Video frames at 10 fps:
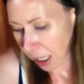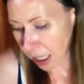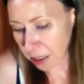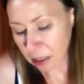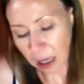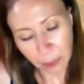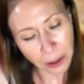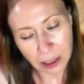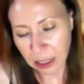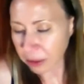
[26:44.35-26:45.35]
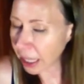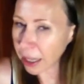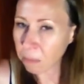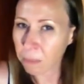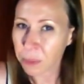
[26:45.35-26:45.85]
It's not a pleasant
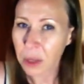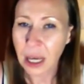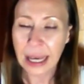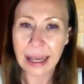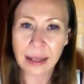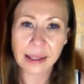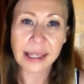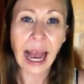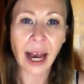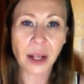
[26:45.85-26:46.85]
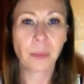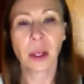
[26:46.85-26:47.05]
thing. It's sad.